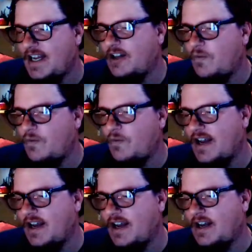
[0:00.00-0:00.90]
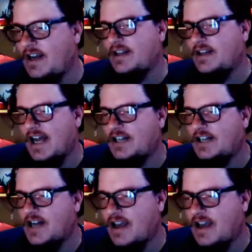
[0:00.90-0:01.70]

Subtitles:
and he put that flak jacket back